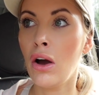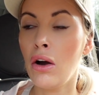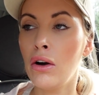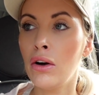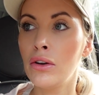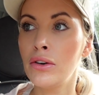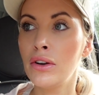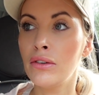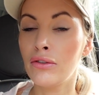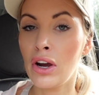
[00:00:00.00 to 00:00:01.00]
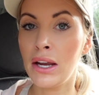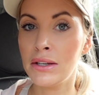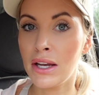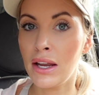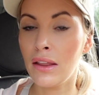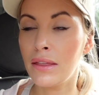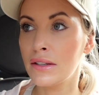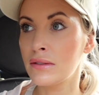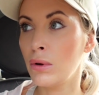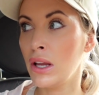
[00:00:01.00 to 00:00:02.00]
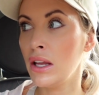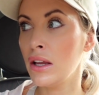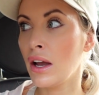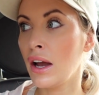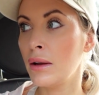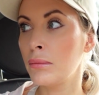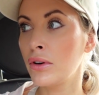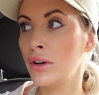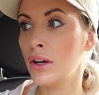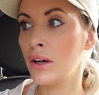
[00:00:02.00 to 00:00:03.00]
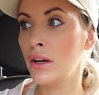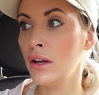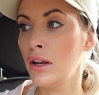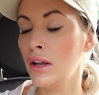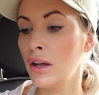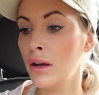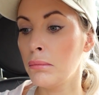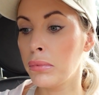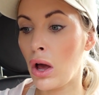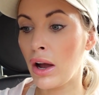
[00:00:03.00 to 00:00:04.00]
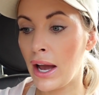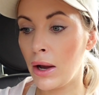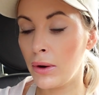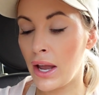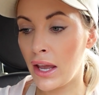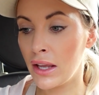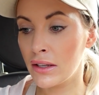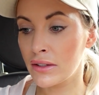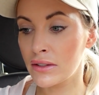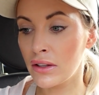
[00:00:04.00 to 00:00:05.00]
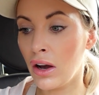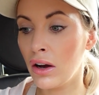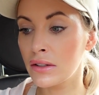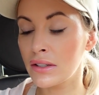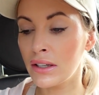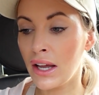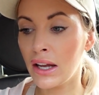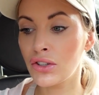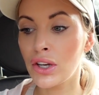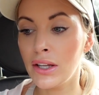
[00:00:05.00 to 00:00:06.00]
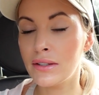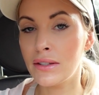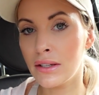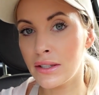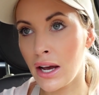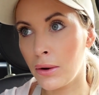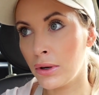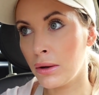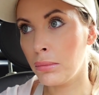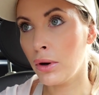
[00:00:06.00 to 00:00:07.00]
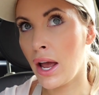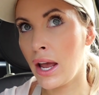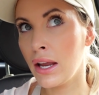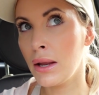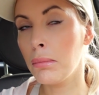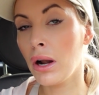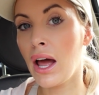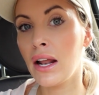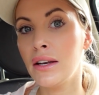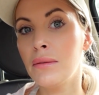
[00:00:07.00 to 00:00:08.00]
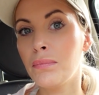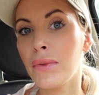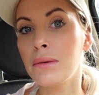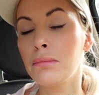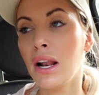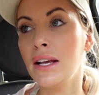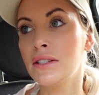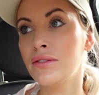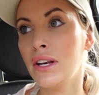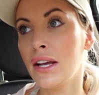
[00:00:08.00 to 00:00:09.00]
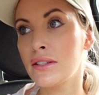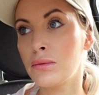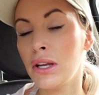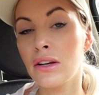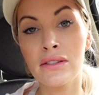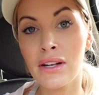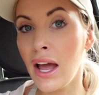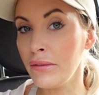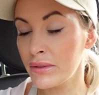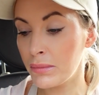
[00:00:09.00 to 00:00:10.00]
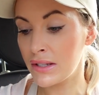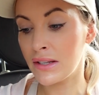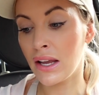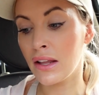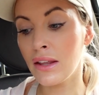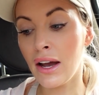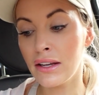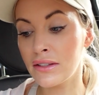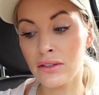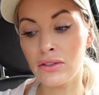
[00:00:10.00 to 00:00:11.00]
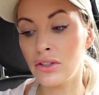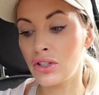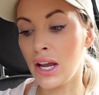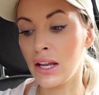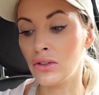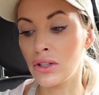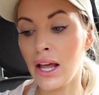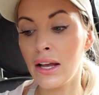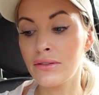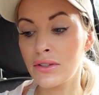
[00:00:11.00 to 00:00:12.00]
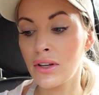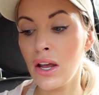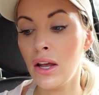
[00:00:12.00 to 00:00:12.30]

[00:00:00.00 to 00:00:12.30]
on Friday this week, I am gonna block out a slot and actually sit down and put a plan in place for next week, because life's busy. That isn't going to change. Life's